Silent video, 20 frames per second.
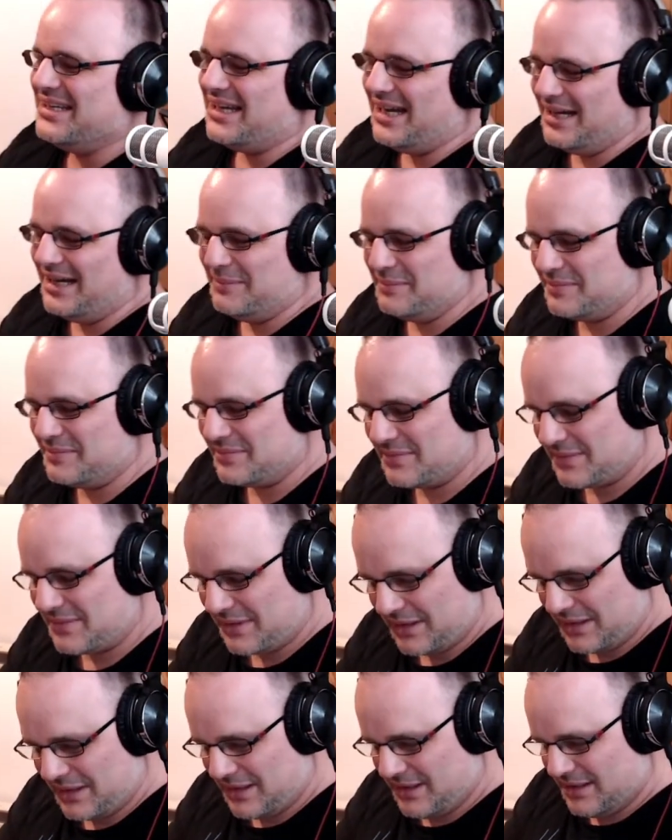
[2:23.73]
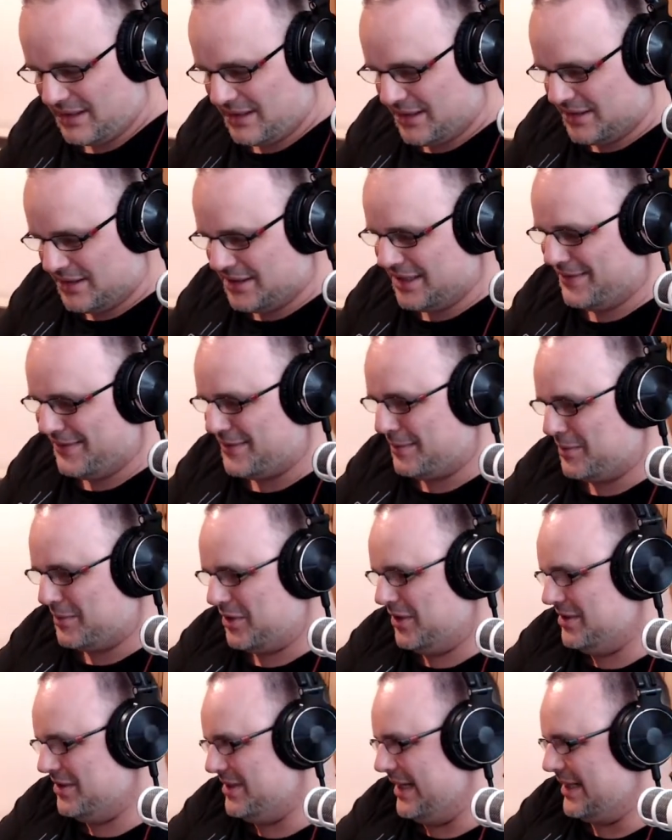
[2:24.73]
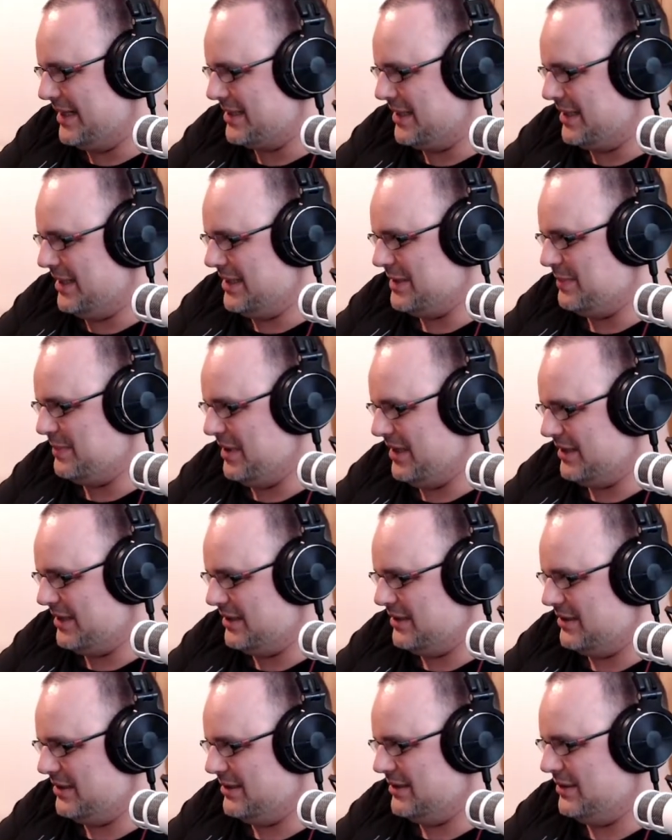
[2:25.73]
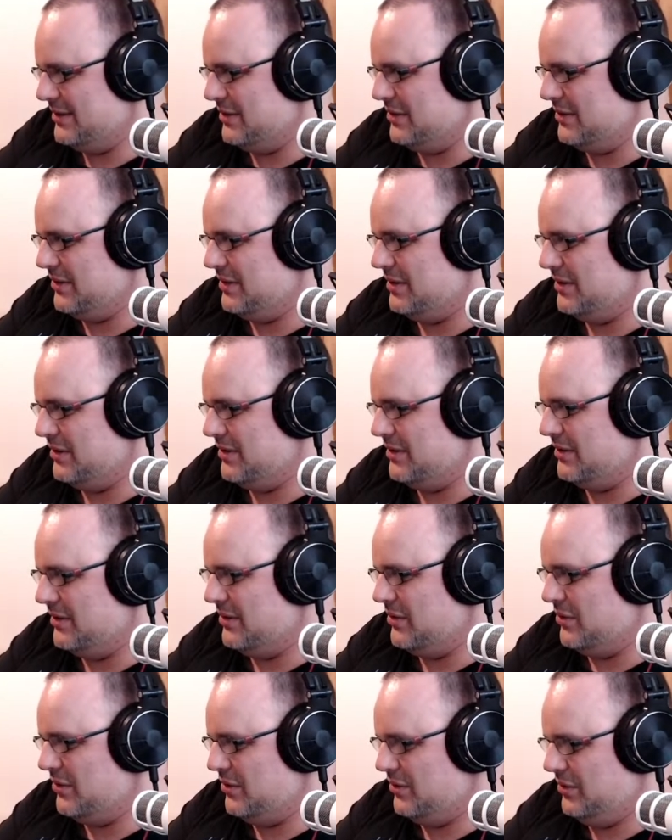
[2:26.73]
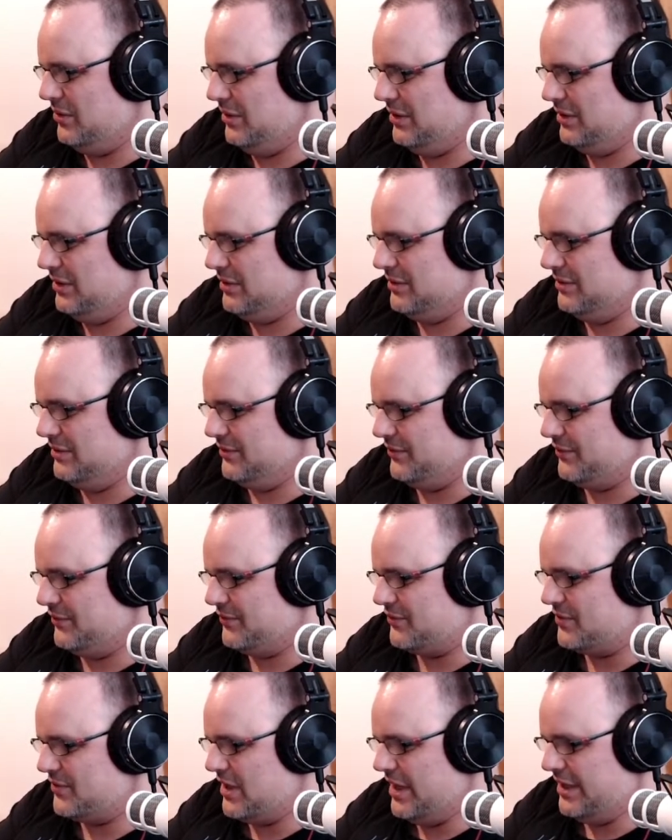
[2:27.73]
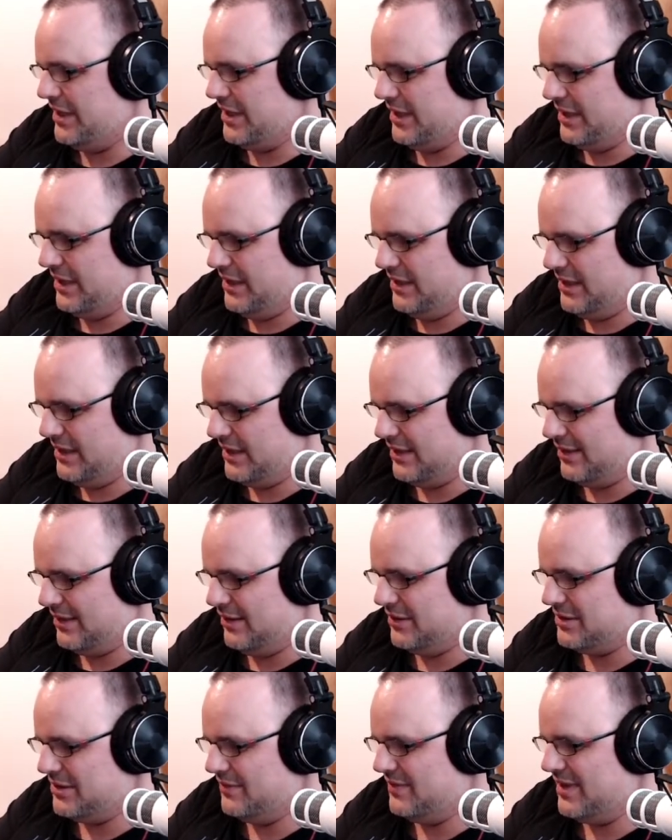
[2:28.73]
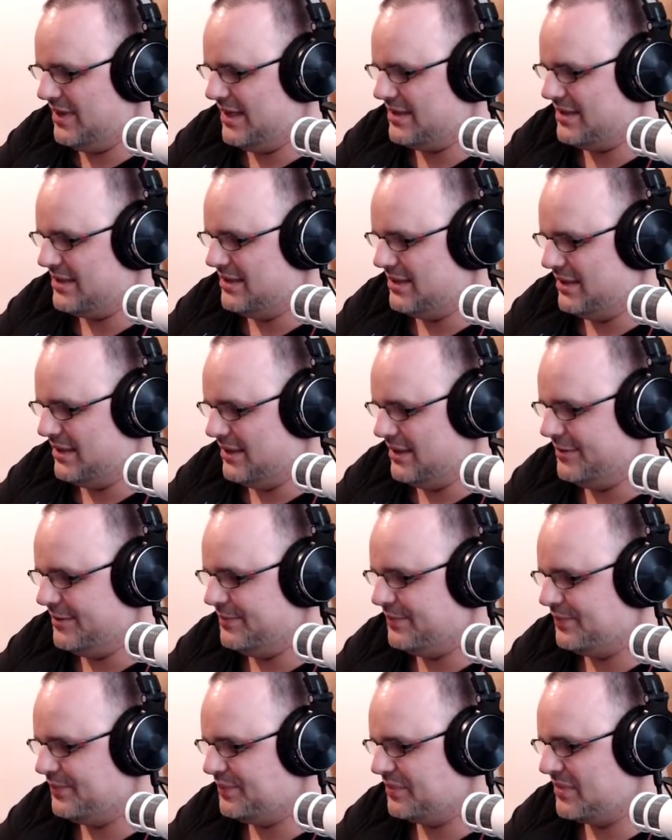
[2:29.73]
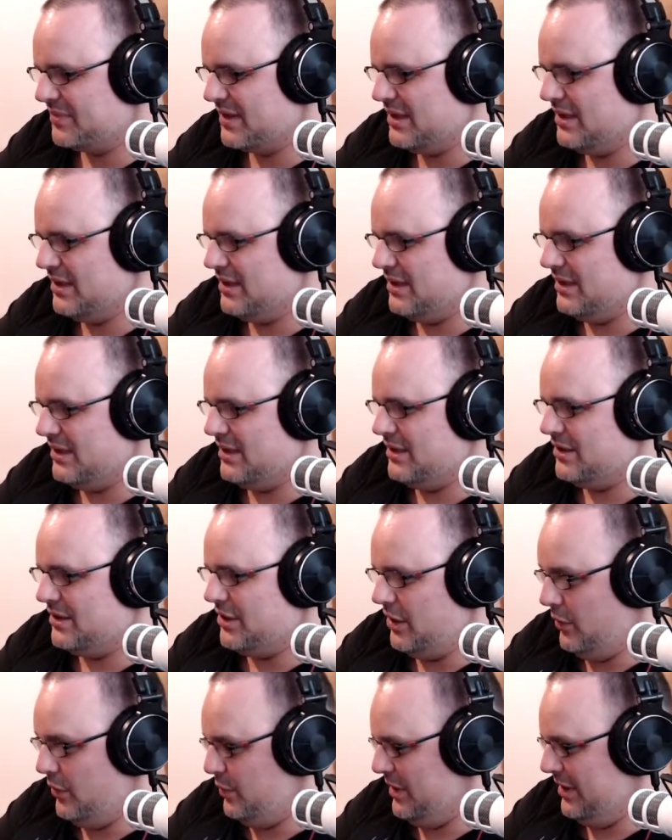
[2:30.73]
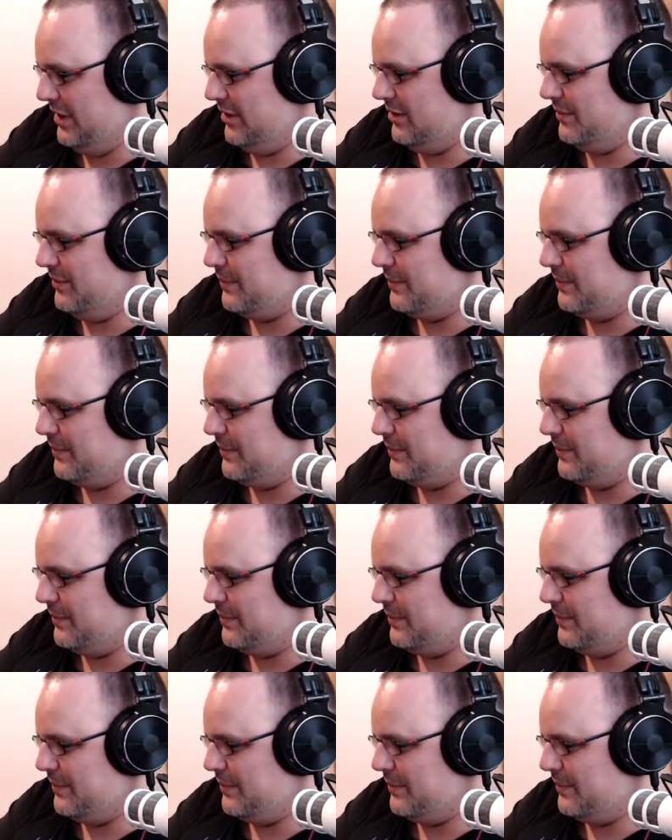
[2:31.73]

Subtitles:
To give some context, I spent all of Friday and a lot of yesterday coding.